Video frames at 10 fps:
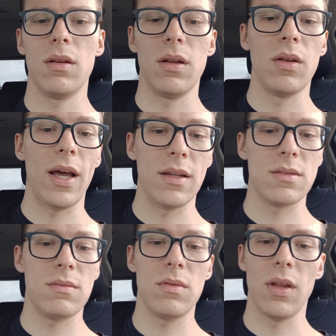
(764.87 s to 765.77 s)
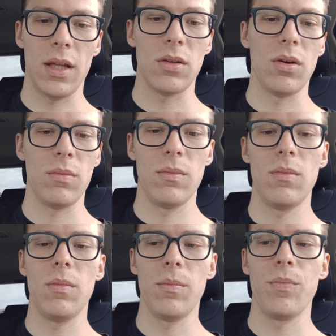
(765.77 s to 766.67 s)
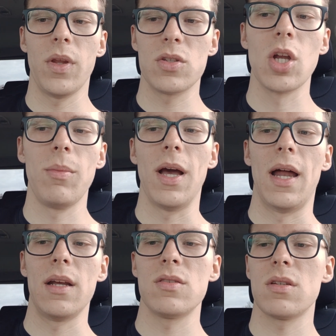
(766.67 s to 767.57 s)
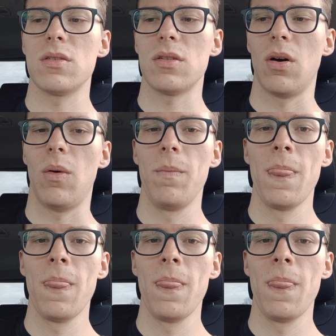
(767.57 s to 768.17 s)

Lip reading: it's going to be honest. So,